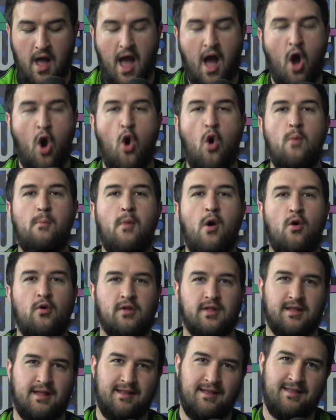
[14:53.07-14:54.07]

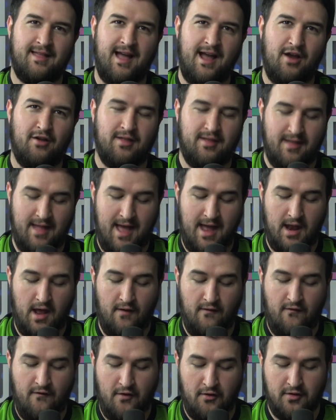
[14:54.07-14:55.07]
almost an entire set
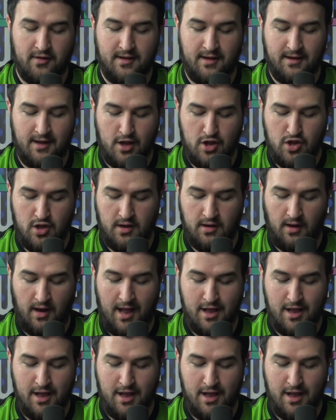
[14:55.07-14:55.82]
of first edition